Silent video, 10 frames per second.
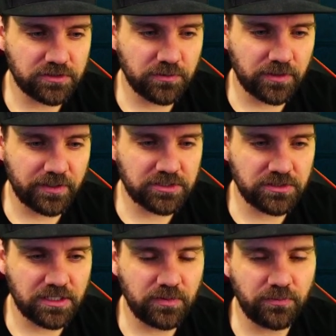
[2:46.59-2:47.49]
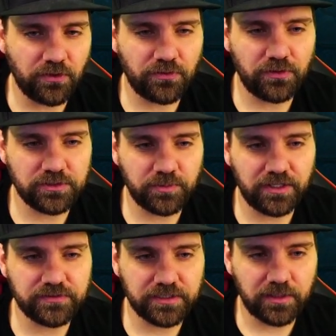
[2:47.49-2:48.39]
so you want to make sure you keep both of those
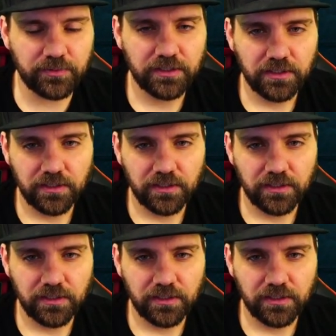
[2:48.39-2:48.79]
buffs up.